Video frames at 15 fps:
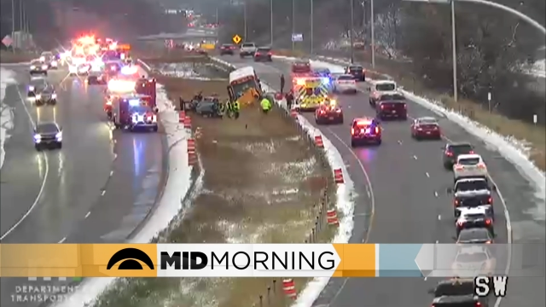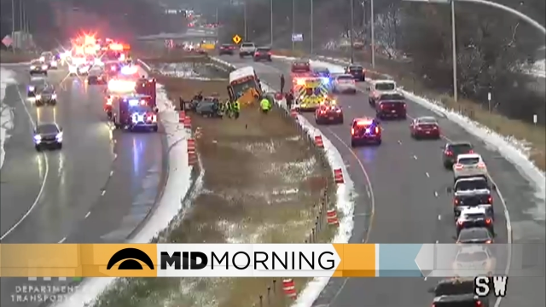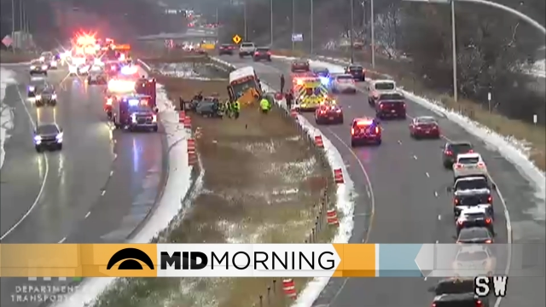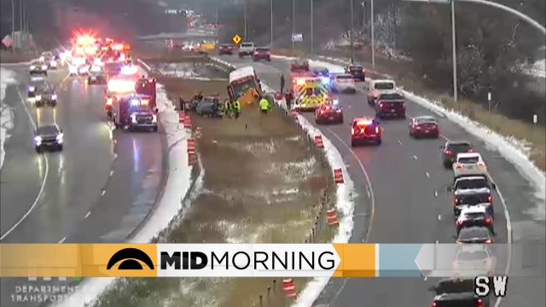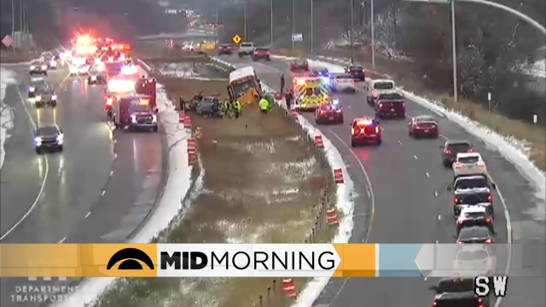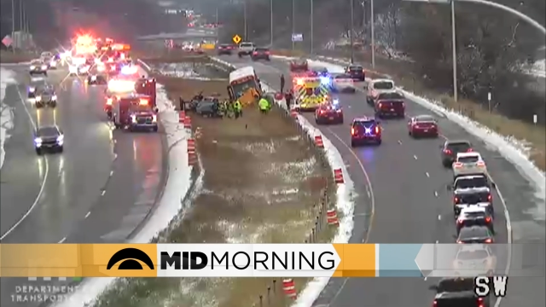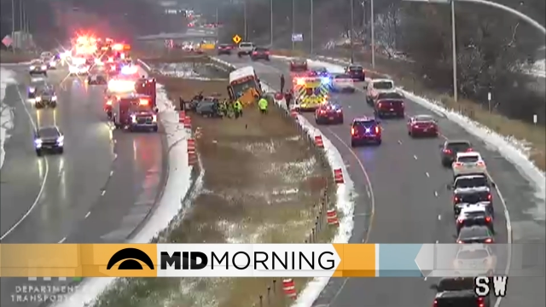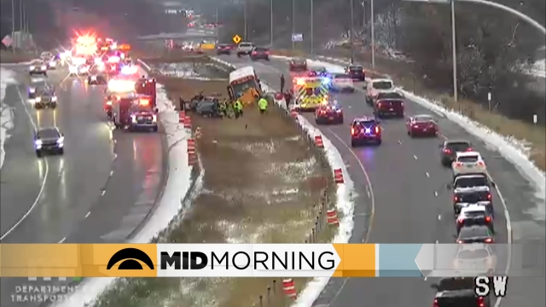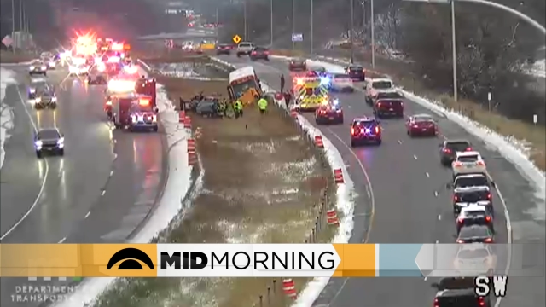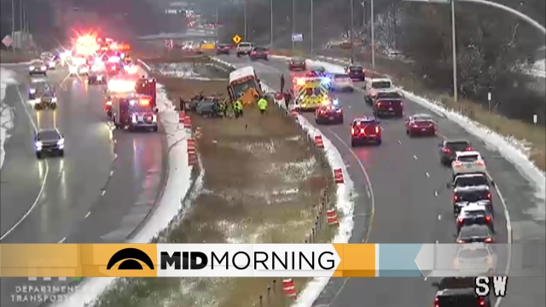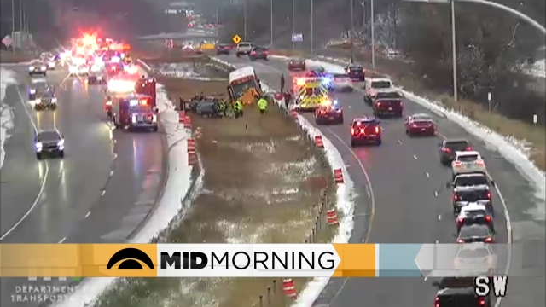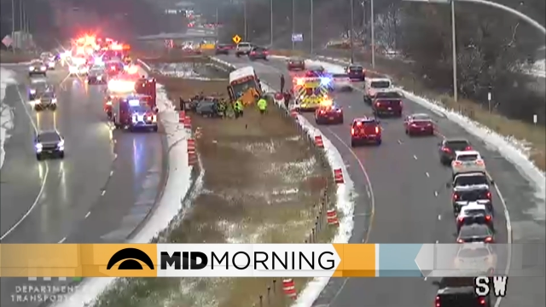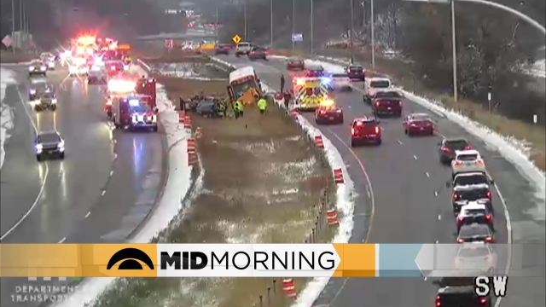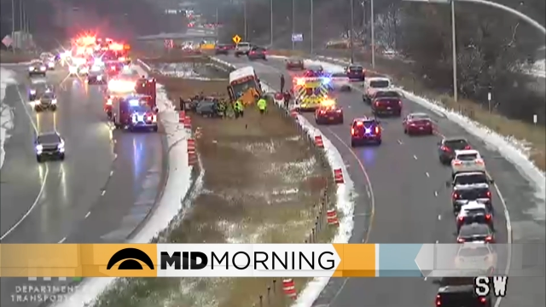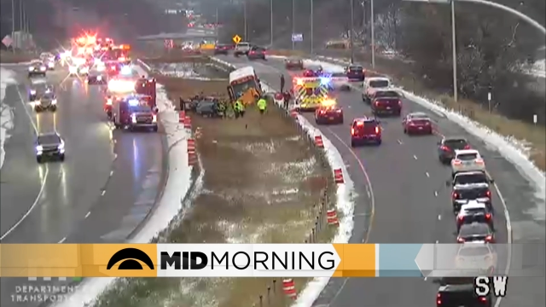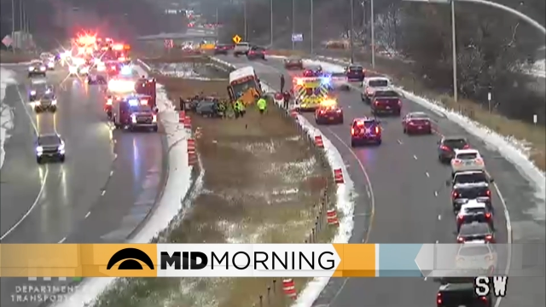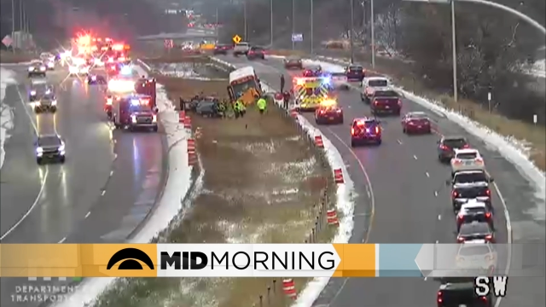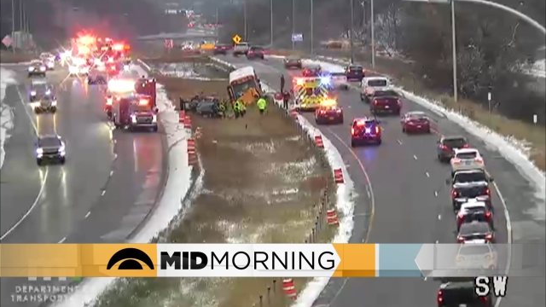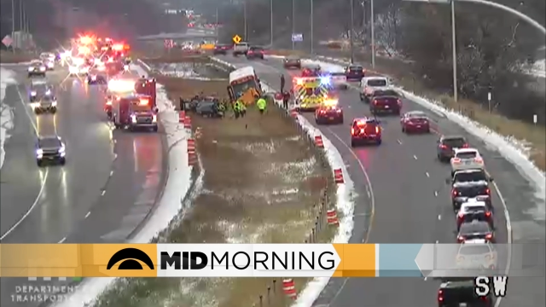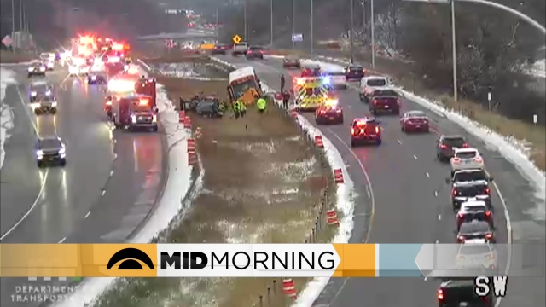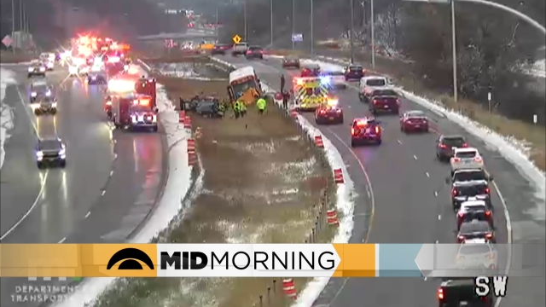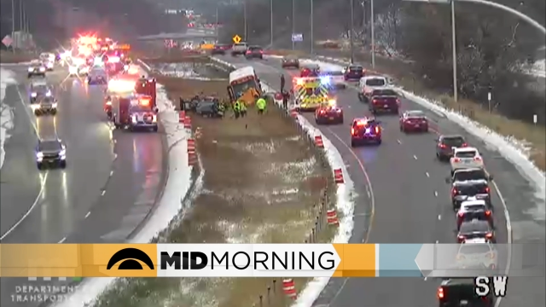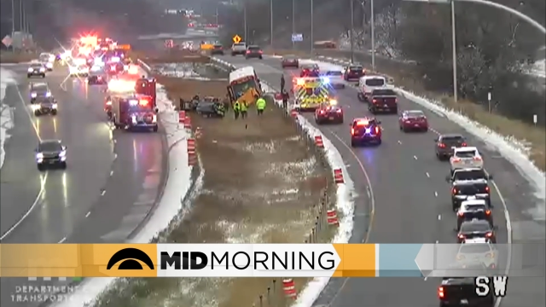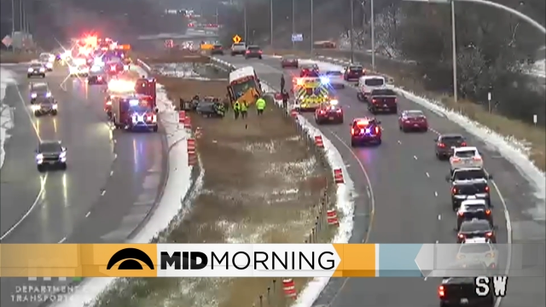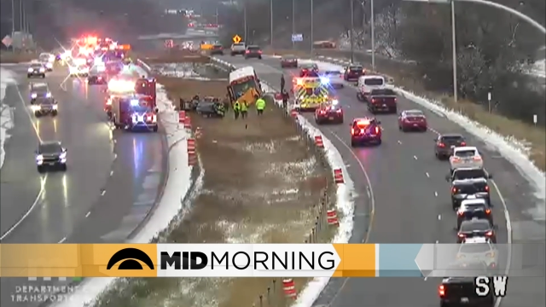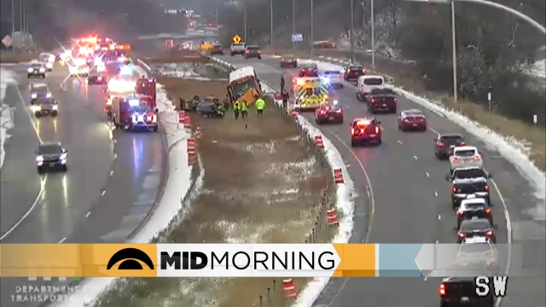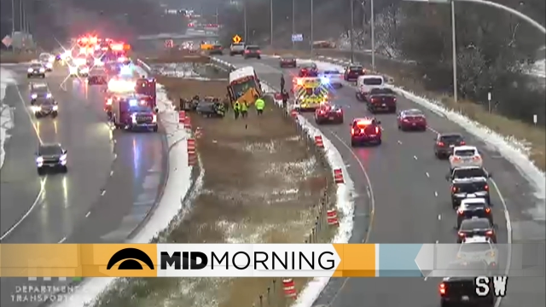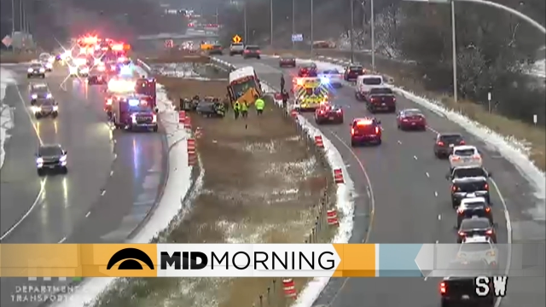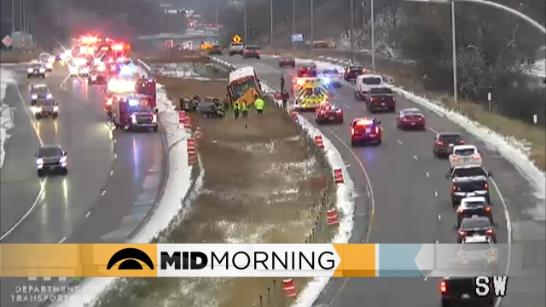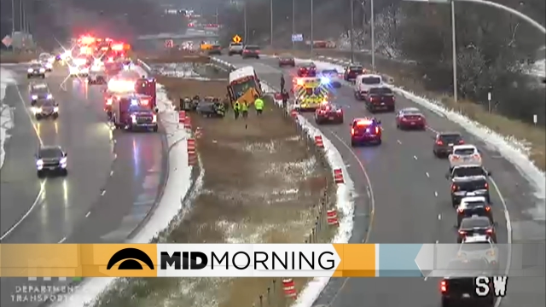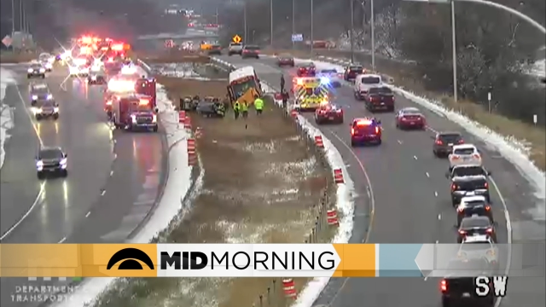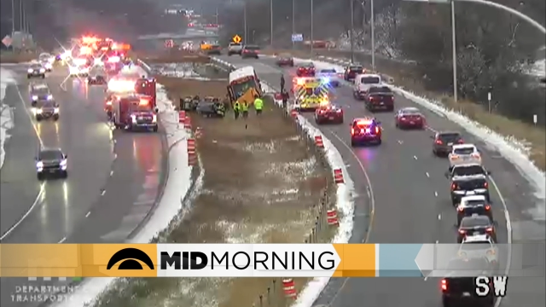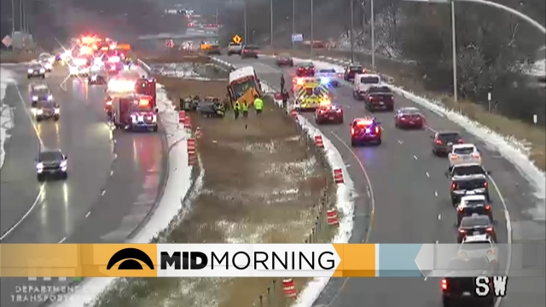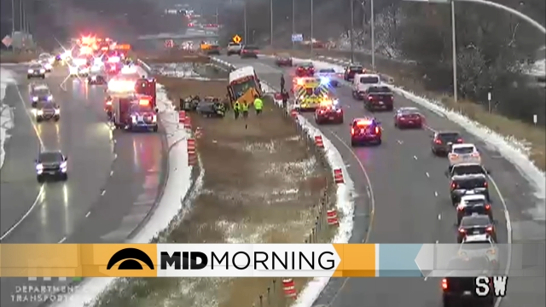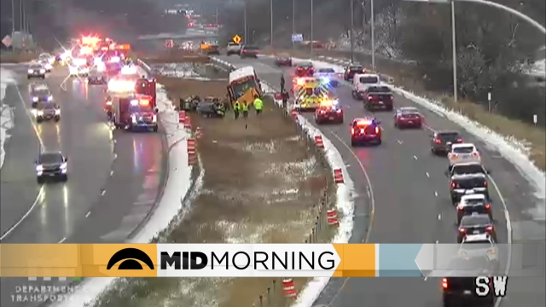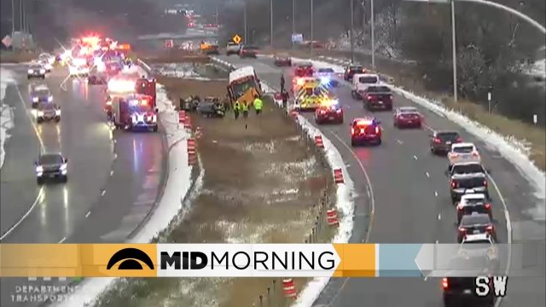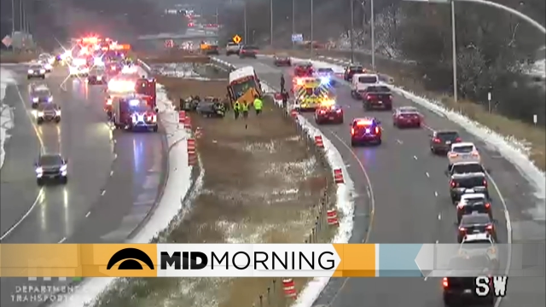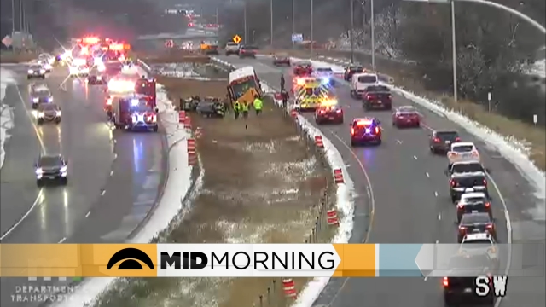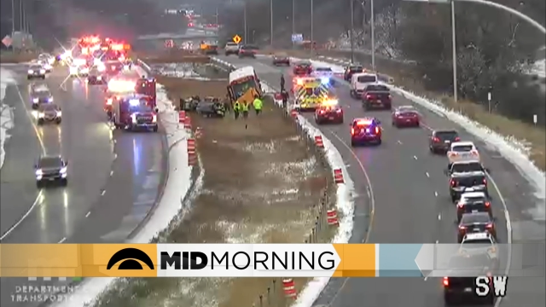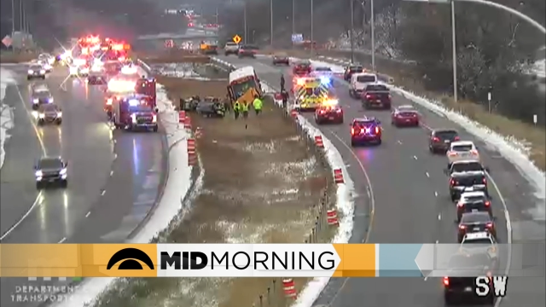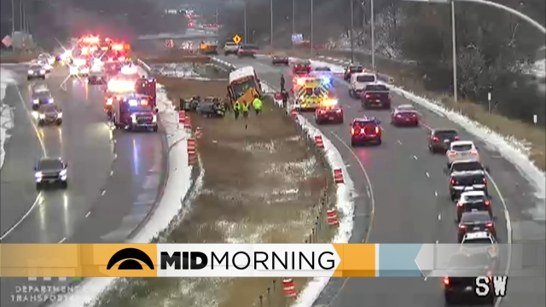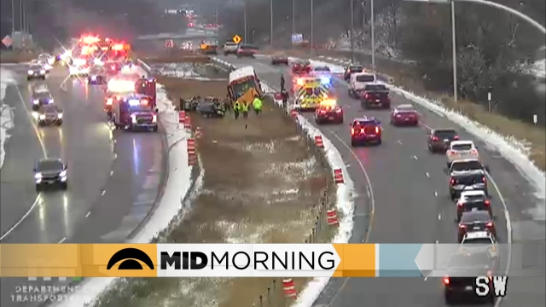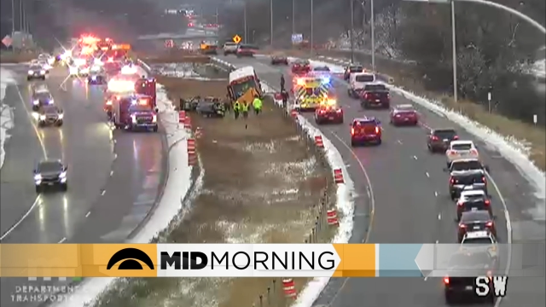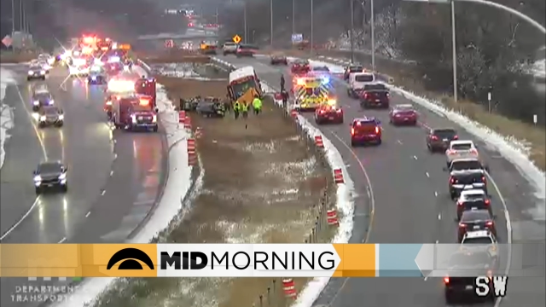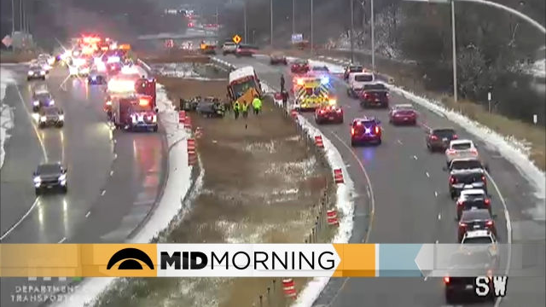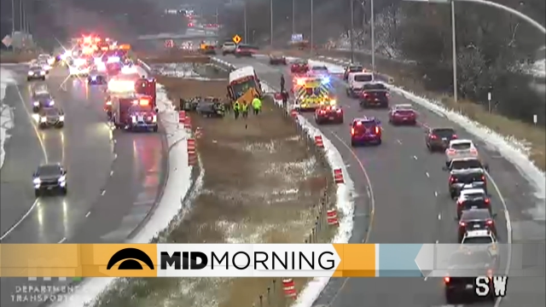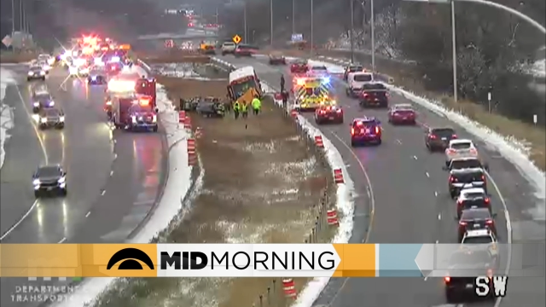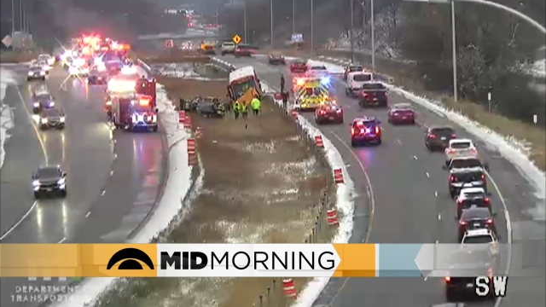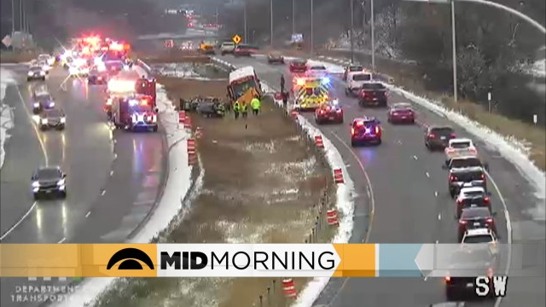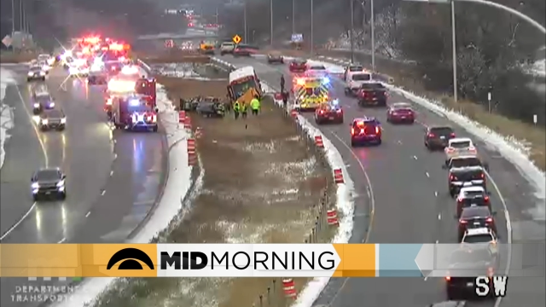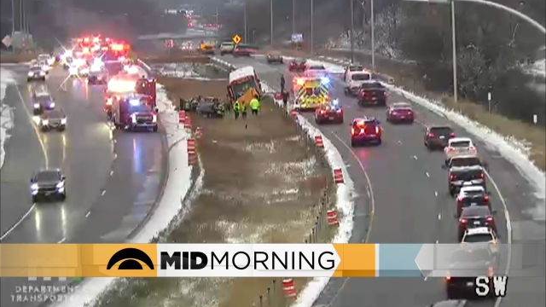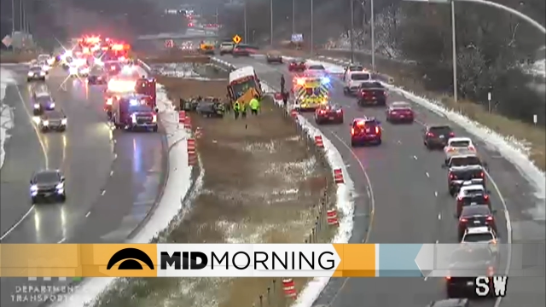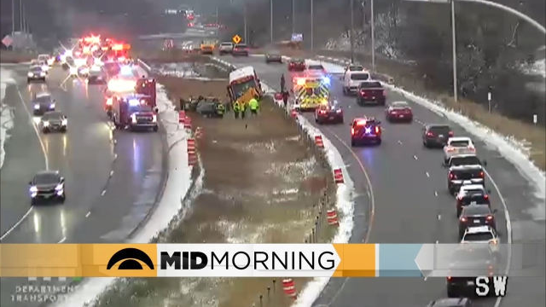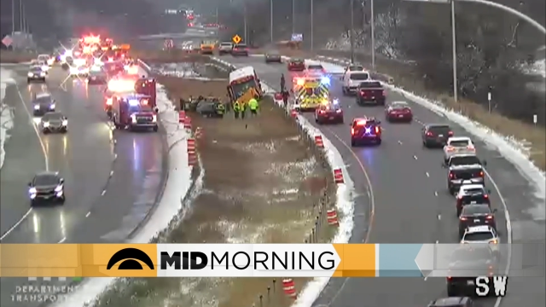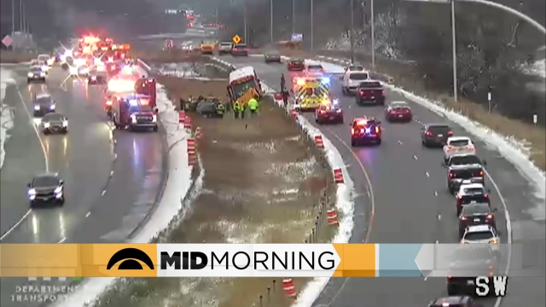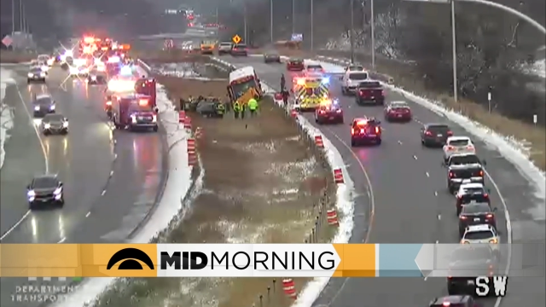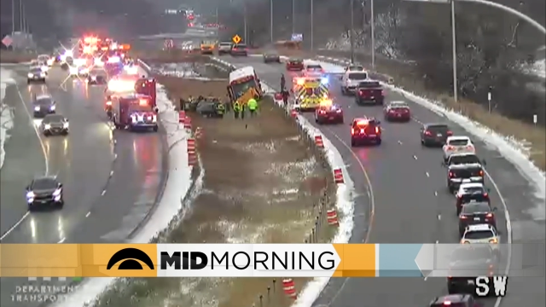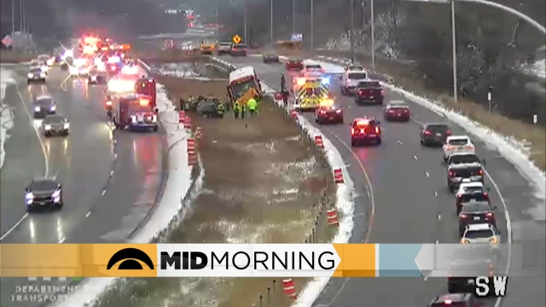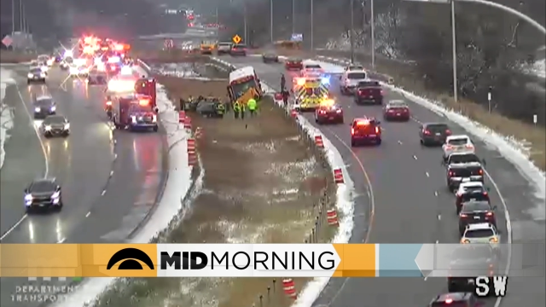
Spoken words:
Nobody's mouth can be seen.